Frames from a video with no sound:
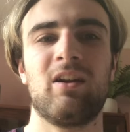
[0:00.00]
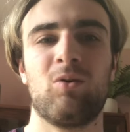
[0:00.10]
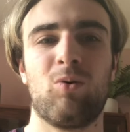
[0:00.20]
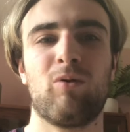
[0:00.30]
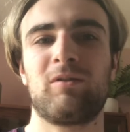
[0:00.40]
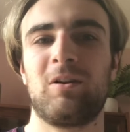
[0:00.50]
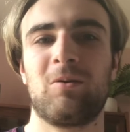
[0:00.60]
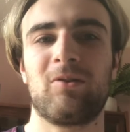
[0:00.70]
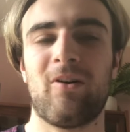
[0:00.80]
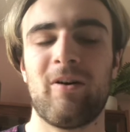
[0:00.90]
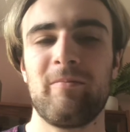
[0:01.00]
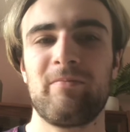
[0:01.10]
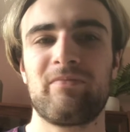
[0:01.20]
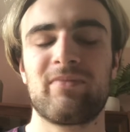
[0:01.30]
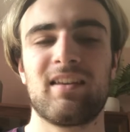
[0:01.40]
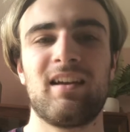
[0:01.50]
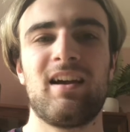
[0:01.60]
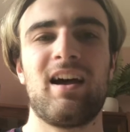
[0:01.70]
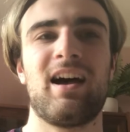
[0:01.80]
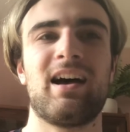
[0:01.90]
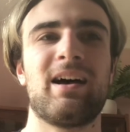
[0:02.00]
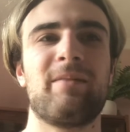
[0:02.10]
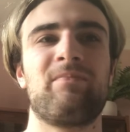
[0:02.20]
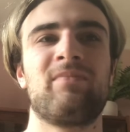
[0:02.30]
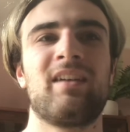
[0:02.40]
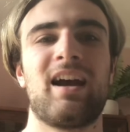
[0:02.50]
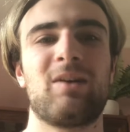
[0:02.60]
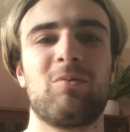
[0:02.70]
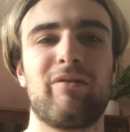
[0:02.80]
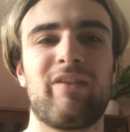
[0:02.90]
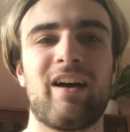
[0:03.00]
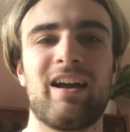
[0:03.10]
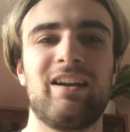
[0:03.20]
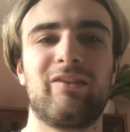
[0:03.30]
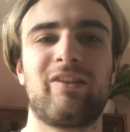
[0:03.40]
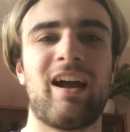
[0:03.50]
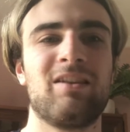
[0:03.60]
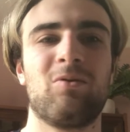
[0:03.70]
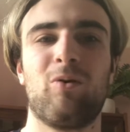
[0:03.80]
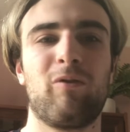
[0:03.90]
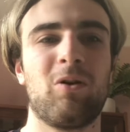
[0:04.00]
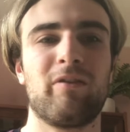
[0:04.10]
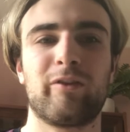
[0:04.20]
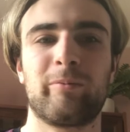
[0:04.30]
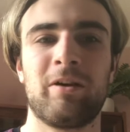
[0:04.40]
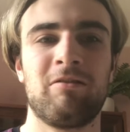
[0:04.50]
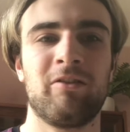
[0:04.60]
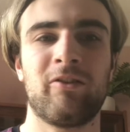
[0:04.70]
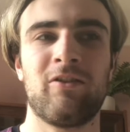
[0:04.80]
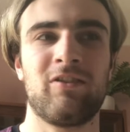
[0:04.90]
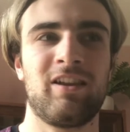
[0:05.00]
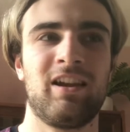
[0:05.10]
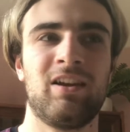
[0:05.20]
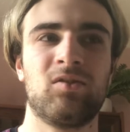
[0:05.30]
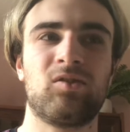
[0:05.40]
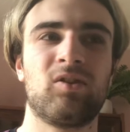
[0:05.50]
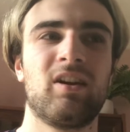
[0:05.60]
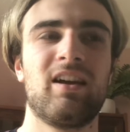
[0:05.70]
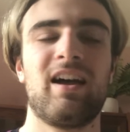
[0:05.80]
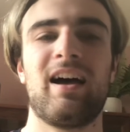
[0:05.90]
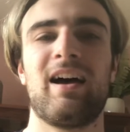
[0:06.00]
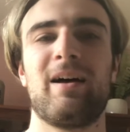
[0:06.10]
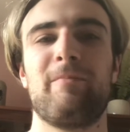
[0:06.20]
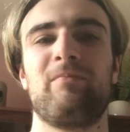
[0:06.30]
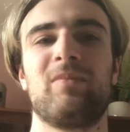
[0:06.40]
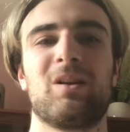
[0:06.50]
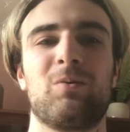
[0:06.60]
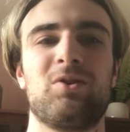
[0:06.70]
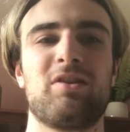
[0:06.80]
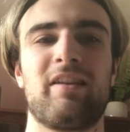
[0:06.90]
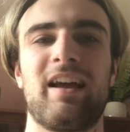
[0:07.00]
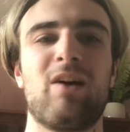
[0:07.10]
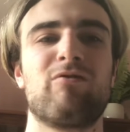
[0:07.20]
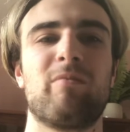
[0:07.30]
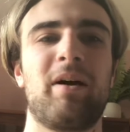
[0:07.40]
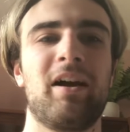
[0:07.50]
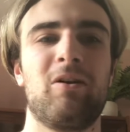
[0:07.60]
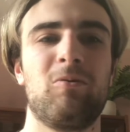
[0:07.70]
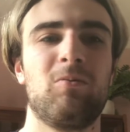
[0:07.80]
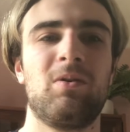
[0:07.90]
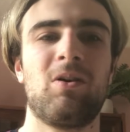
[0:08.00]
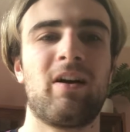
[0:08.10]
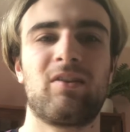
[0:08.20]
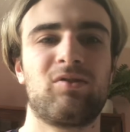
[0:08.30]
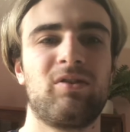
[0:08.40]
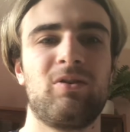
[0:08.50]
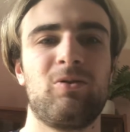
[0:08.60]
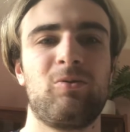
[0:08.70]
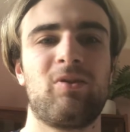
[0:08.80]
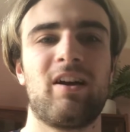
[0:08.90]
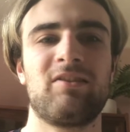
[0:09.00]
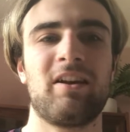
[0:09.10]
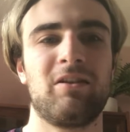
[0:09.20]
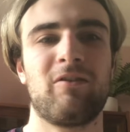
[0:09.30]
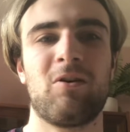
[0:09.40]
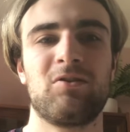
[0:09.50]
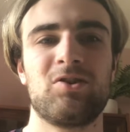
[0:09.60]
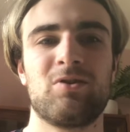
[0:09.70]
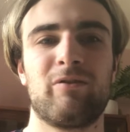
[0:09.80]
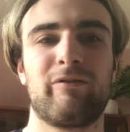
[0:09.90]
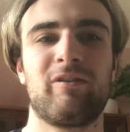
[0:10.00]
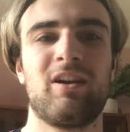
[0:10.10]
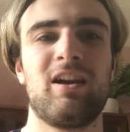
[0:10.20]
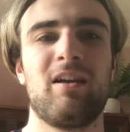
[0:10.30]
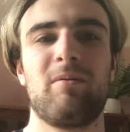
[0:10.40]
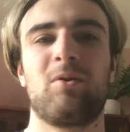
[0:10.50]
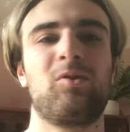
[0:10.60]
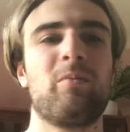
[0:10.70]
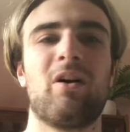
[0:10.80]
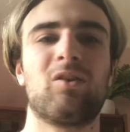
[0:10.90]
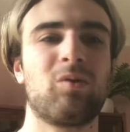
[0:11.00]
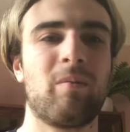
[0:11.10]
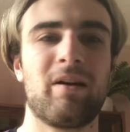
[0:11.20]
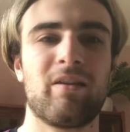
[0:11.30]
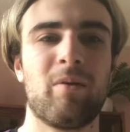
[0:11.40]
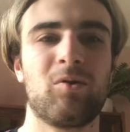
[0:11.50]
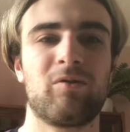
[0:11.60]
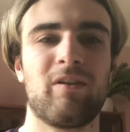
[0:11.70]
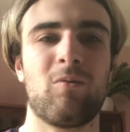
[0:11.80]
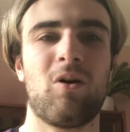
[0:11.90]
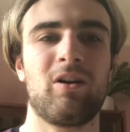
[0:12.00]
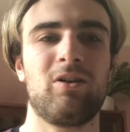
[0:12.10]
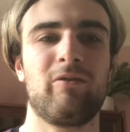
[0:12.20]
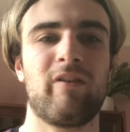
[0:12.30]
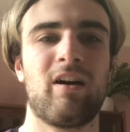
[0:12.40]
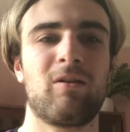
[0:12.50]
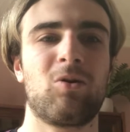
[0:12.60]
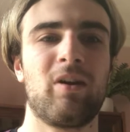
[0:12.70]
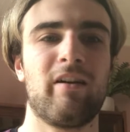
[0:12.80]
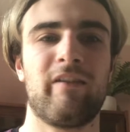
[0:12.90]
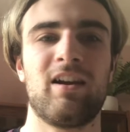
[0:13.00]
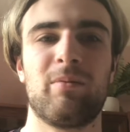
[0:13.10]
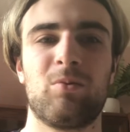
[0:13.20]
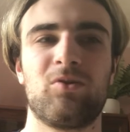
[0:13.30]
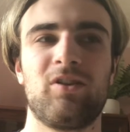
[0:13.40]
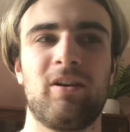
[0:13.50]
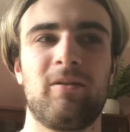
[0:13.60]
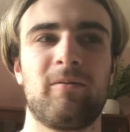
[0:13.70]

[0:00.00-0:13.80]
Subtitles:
an awfully long time. And with that, he's gained an awful lot of experience over the years, which I think Alfa Romeo like to take advantage of, because you might as well make the most of it while you've got it available to you.